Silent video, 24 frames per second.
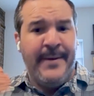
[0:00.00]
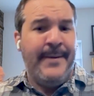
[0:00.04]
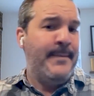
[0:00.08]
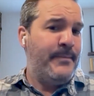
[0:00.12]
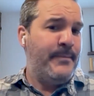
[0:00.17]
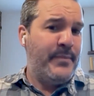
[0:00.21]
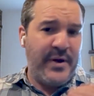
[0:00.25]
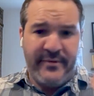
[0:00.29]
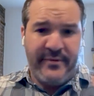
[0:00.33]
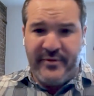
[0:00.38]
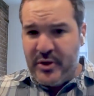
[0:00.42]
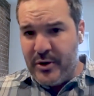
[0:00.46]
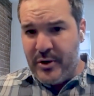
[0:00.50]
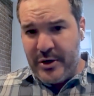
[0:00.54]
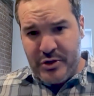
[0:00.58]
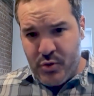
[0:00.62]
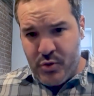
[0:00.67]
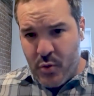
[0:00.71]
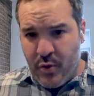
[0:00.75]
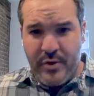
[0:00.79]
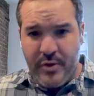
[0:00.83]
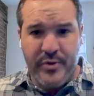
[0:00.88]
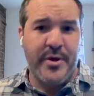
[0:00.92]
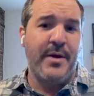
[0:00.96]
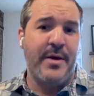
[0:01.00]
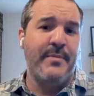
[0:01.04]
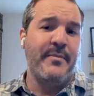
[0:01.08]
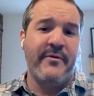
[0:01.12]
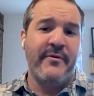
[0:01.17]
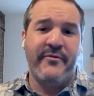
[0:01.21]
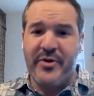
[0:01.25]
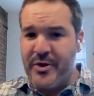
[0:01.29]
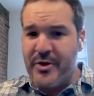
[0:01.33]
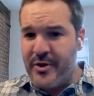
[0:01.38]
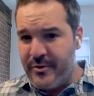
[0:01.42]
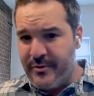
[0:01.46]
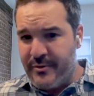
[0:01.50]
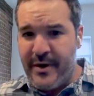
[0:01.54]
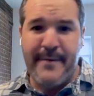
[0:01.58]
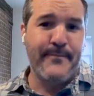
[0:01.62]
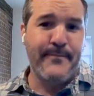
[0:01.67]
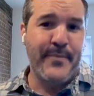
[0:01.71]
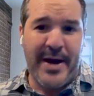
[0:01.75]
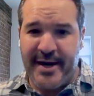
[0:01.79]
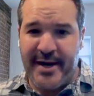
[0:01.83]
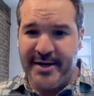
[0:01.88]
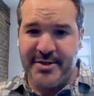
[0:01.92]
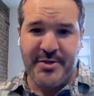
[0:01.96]
but if you ignore them, if you go right
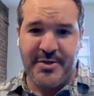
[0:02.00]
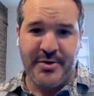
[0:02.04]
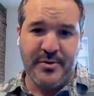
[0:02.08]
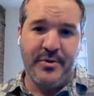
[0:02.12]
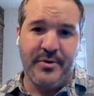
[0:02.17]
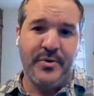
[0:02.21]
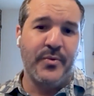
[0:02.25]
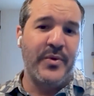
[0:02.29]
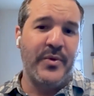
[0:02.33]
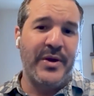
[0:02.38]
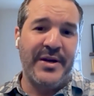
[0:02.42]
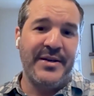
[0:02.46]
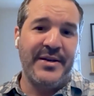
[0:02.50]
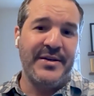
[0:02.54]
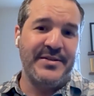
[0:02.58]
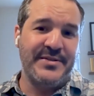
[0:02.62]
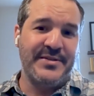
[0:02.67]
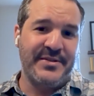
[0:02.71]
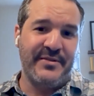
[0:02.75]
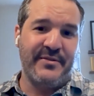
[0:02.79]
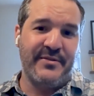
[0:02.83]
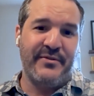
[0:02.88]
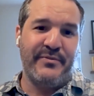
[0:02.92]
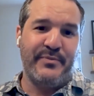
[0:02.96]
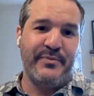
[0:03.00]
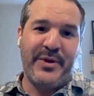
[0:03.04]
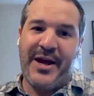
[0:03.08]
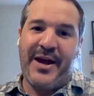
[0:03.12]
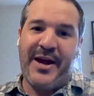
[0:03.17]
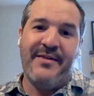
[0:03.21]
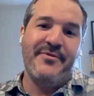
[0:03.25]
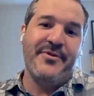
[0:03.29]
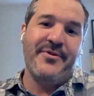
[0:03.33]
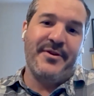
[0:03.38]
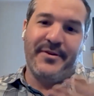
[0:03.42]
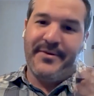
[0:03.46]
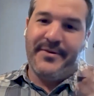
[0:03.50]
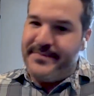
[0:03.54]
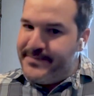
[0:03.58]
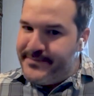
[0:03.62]
back to your old ways of behavior,